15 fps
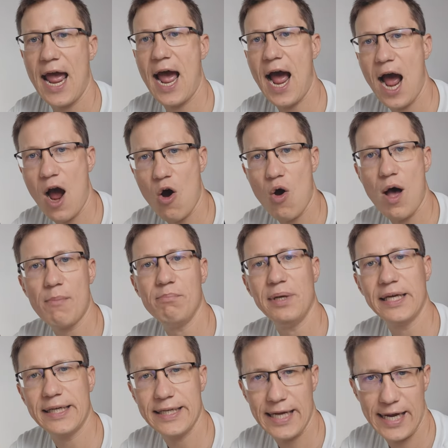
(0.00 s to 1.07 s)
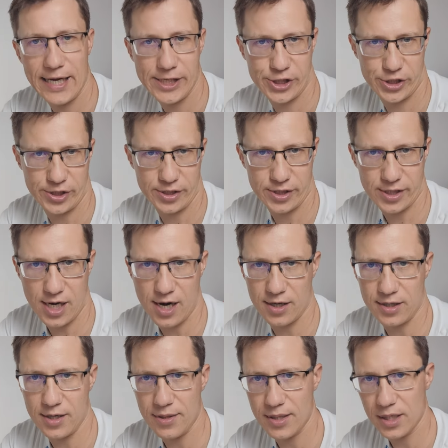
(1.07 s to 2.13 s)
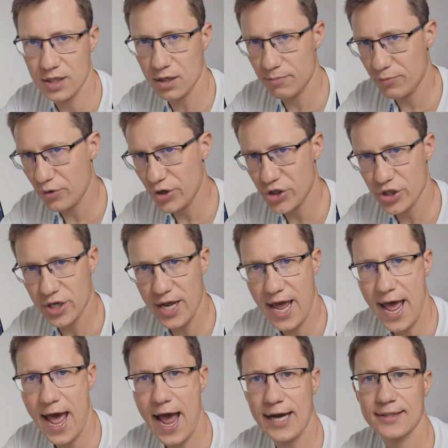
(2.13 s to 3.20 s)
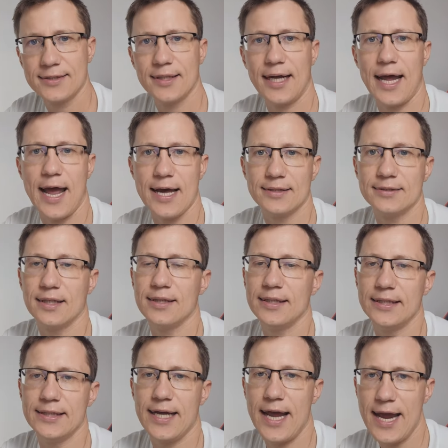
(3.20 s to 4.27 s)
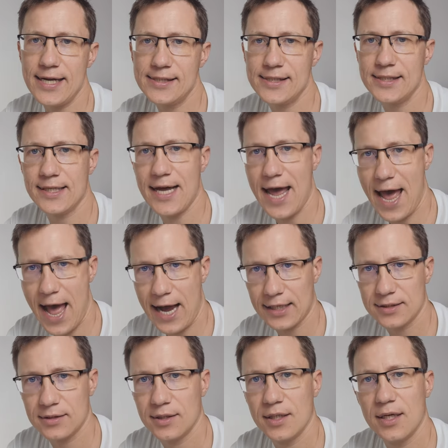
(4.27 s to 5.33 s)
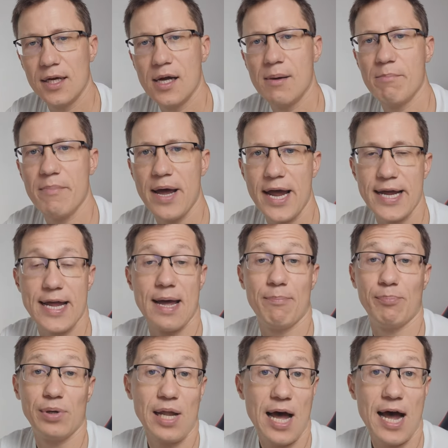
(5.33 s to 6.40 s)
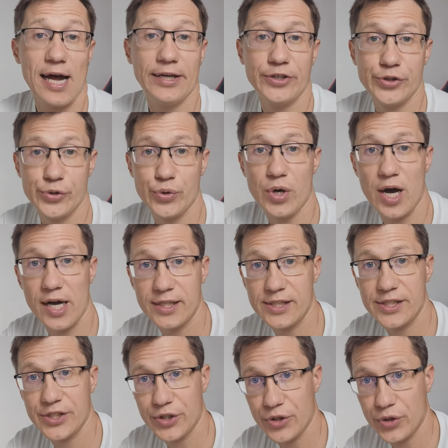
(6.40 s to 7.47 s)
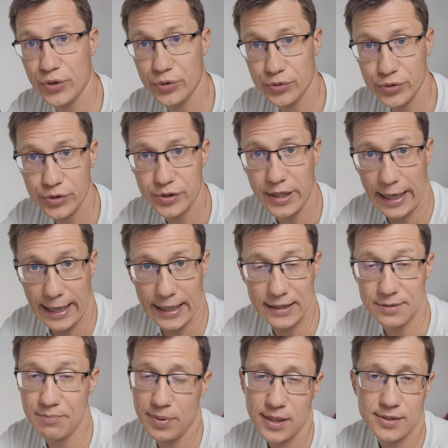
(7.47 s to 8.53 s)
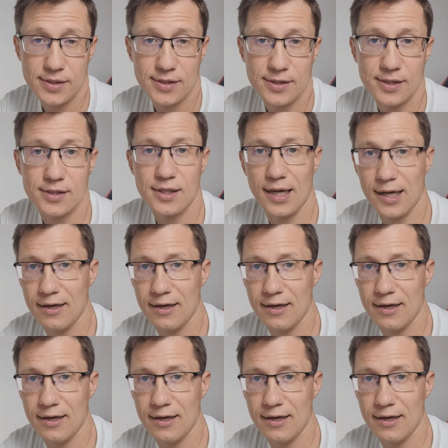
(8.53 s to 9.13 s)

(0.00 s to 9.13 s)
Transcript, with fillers: how obligations under the Corporation Act and the ASIC Act may apply to ICOs and businesses